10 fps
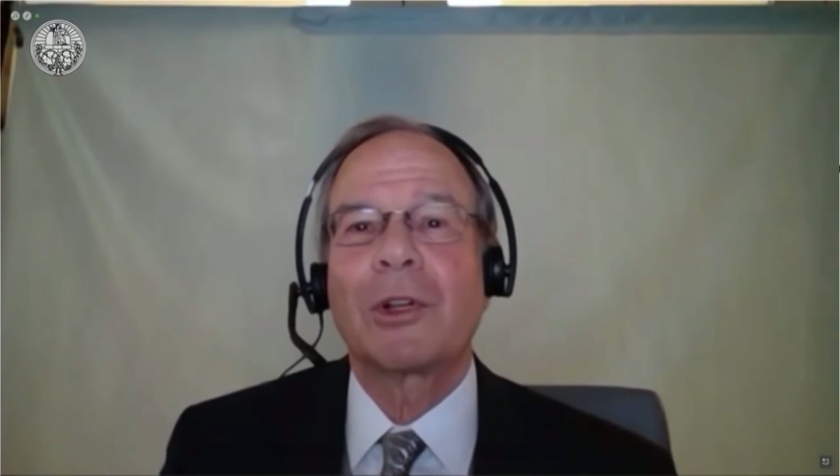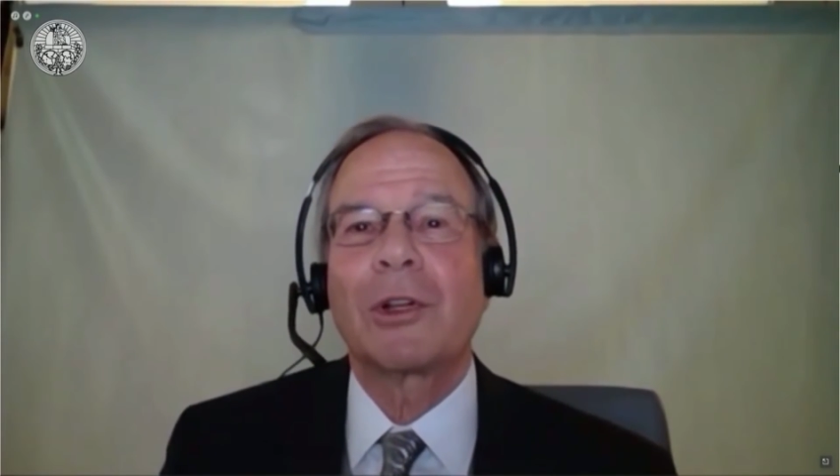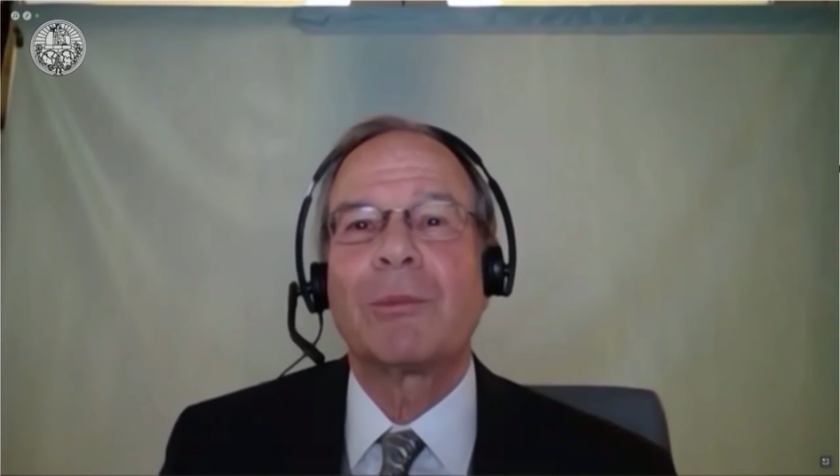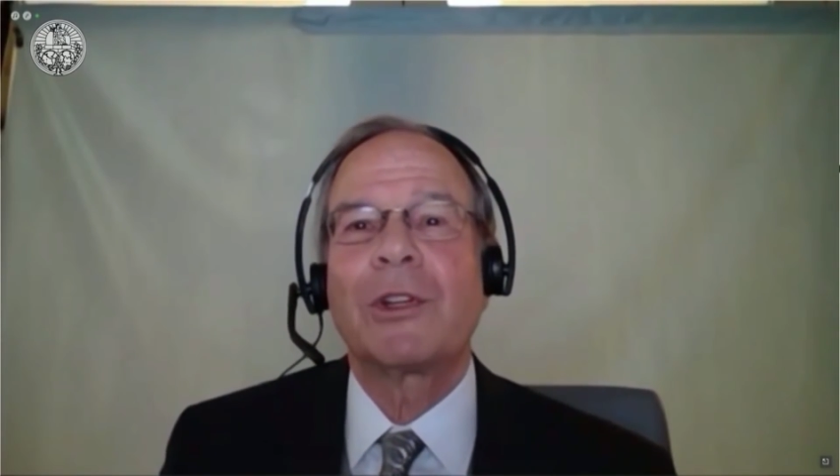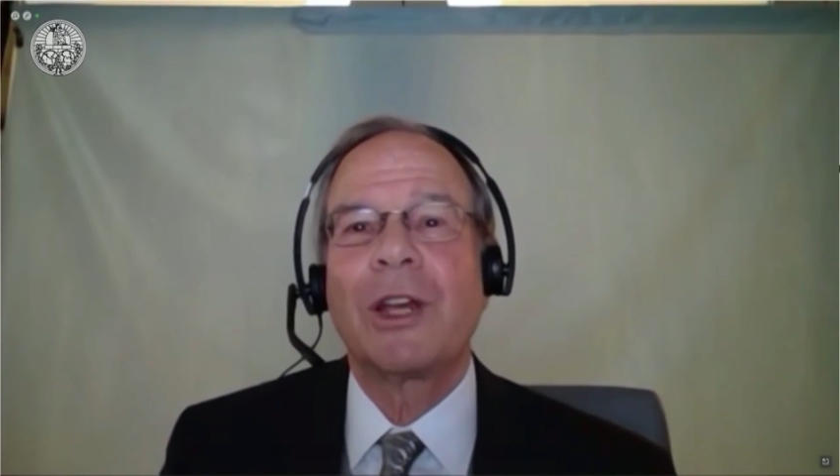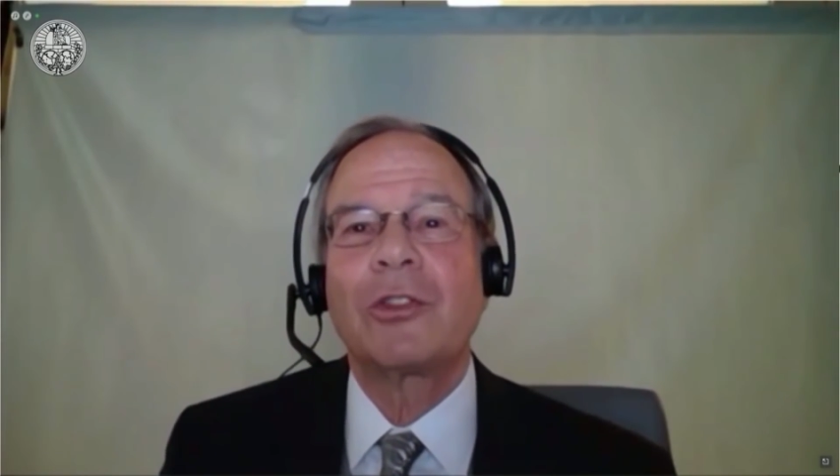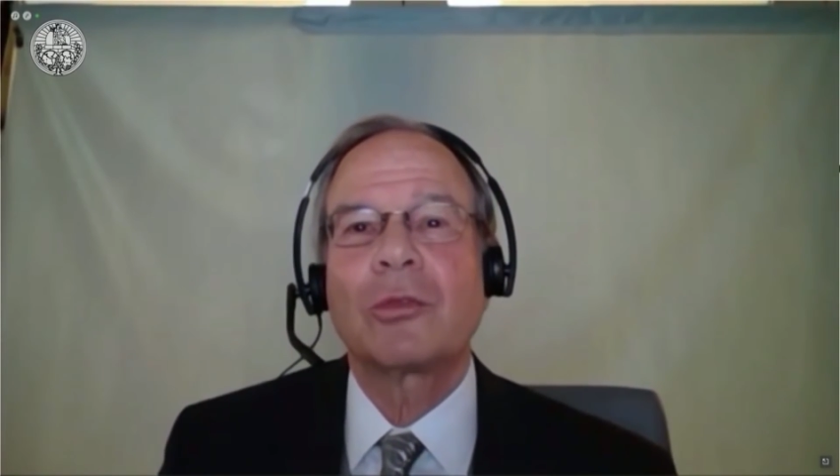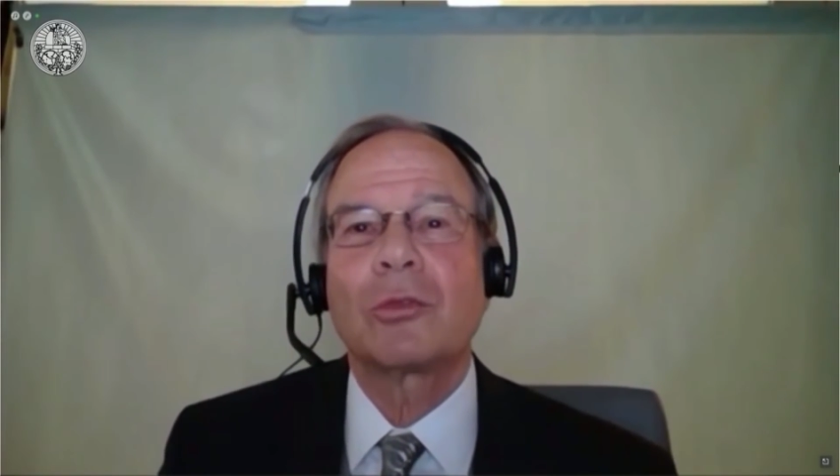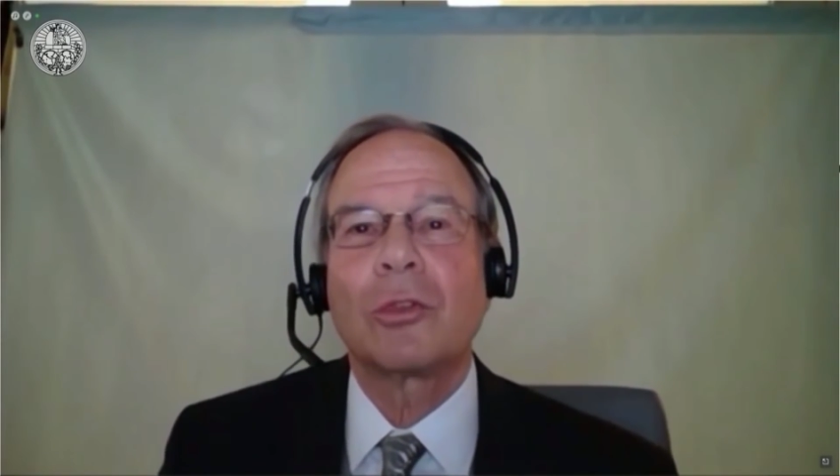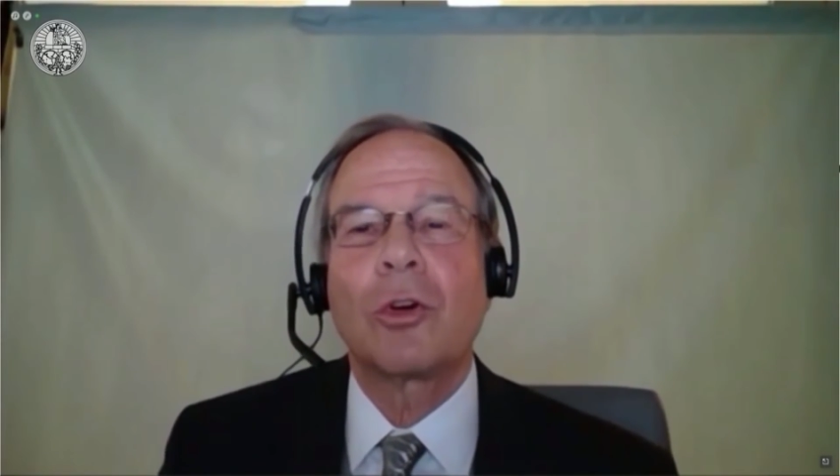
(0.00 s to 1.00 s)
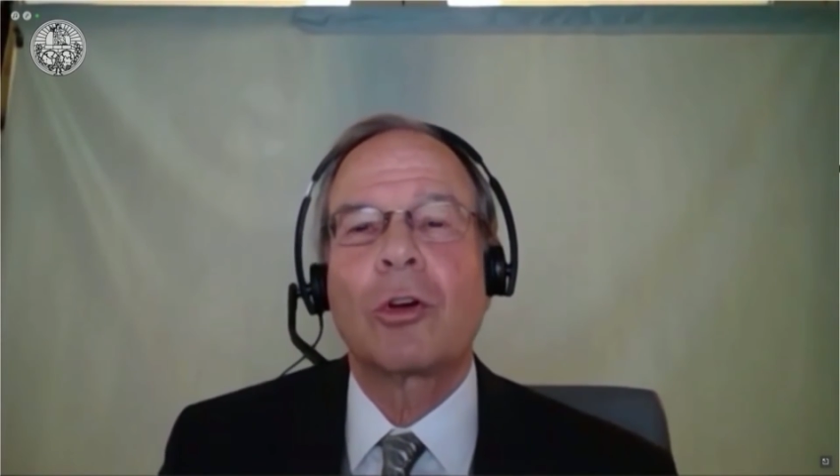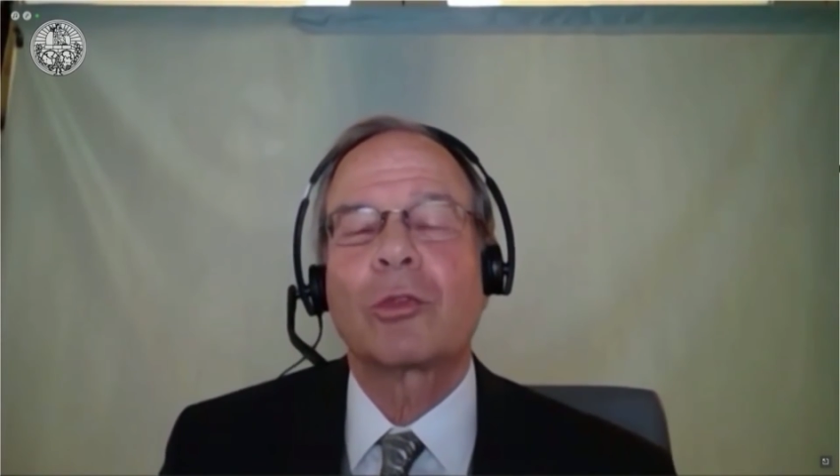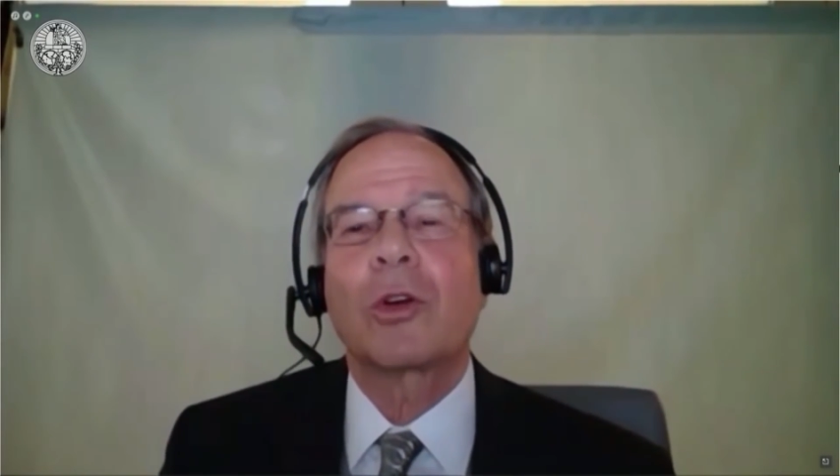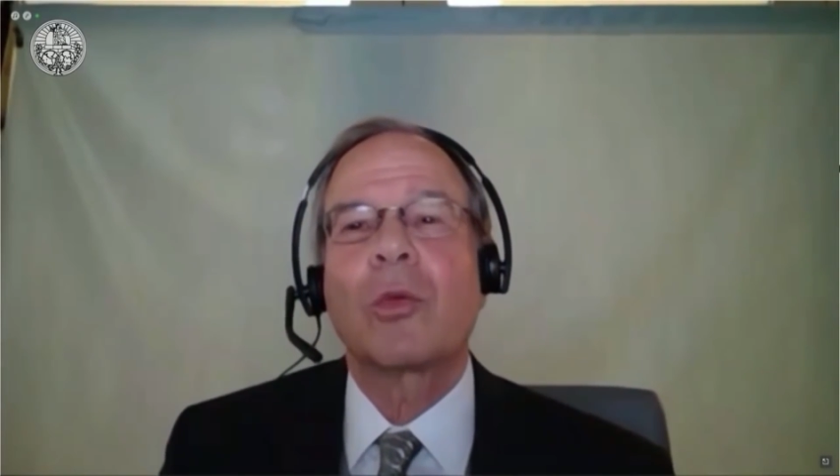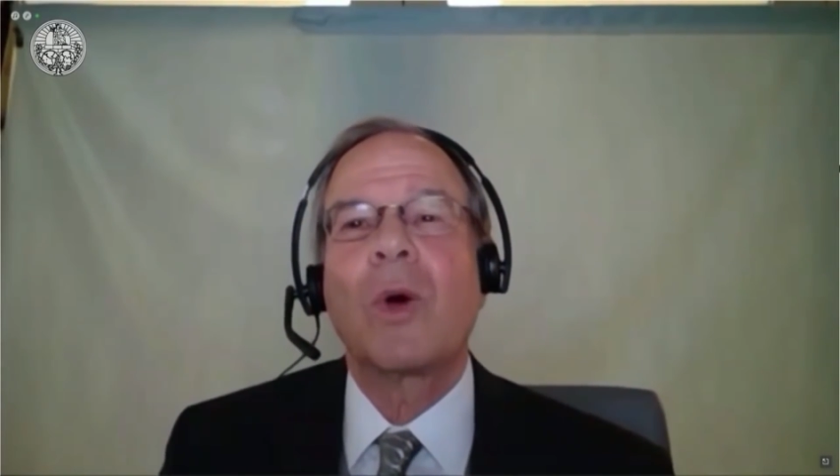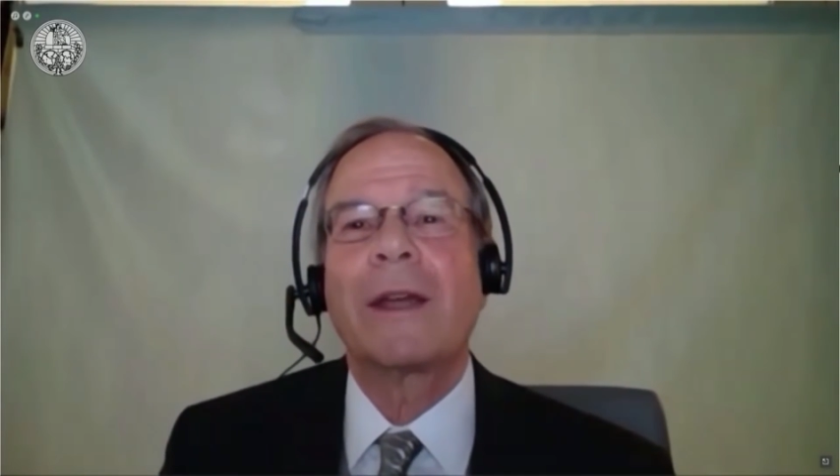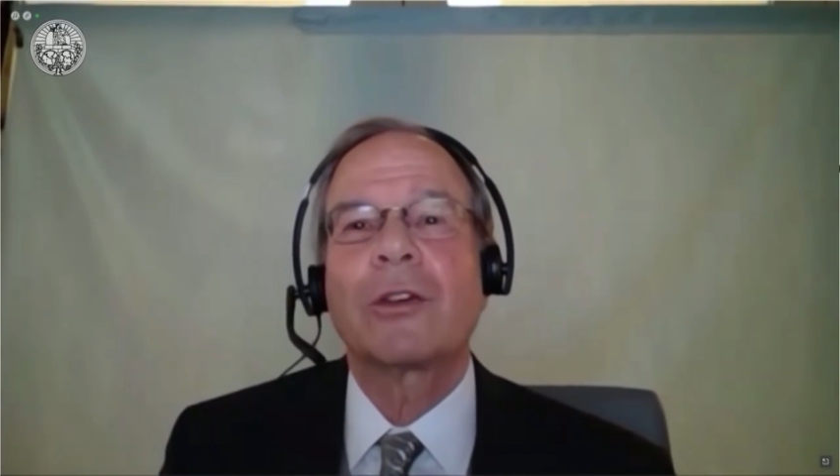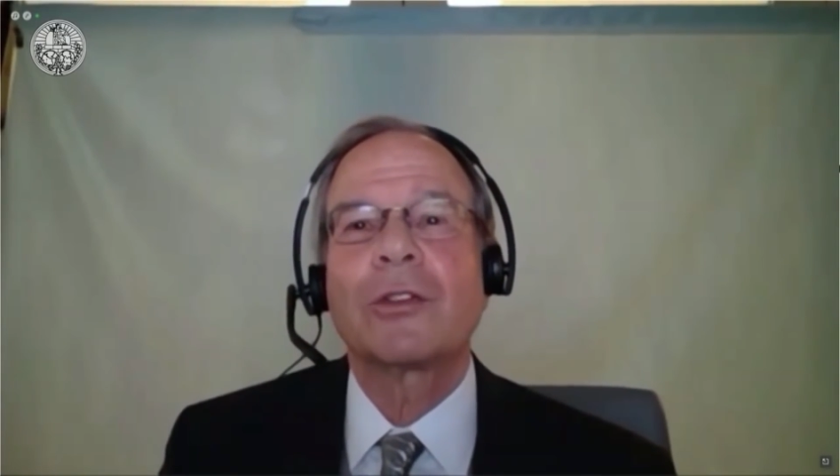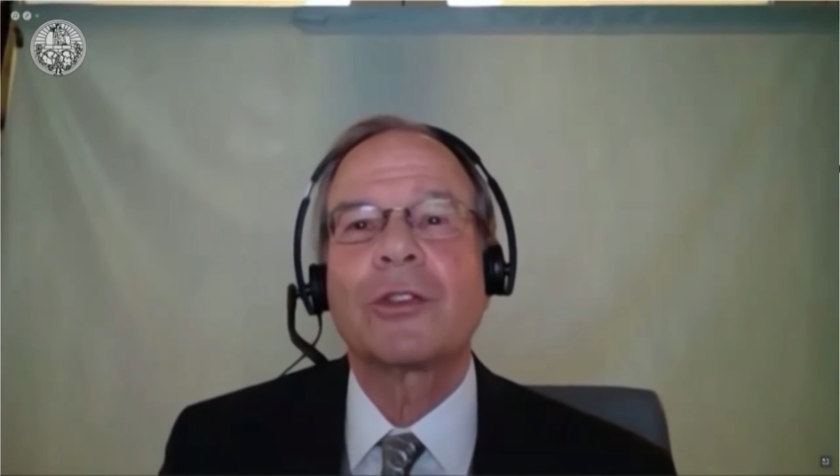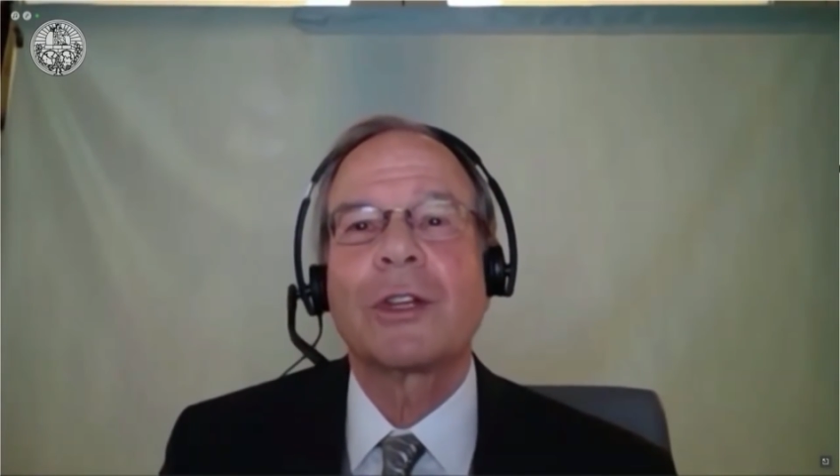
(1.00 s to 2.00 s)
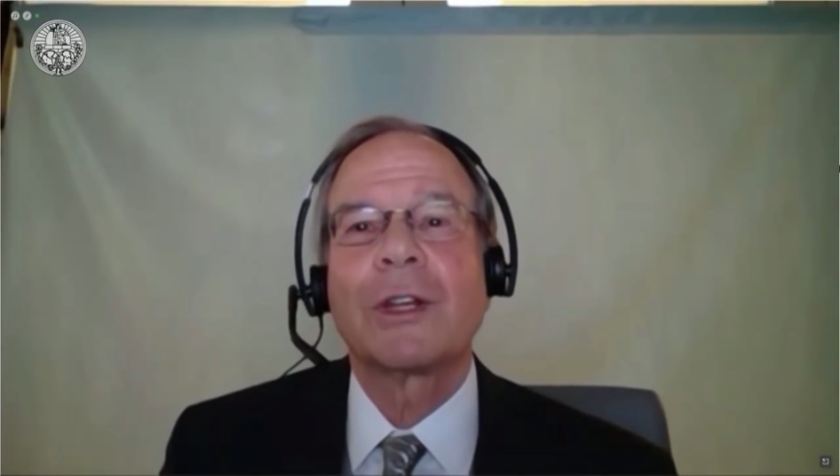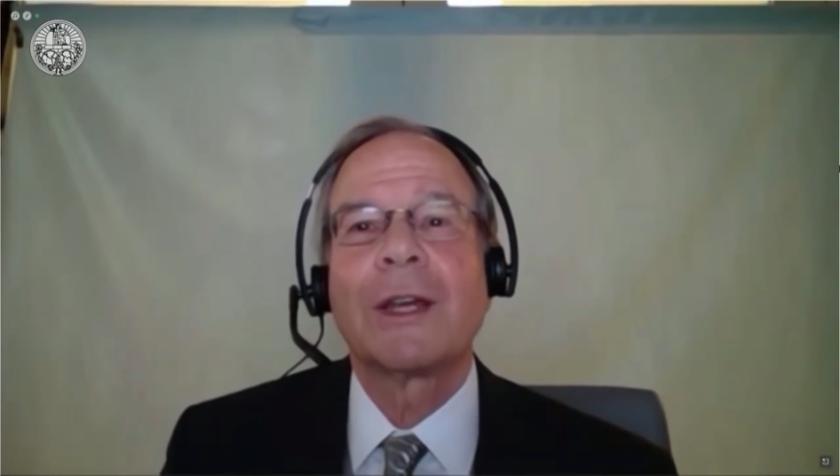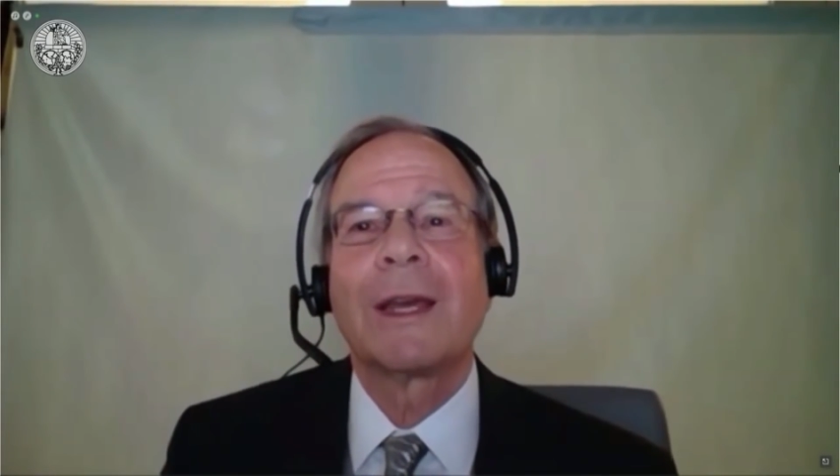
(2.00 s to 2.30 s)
delimitation law requires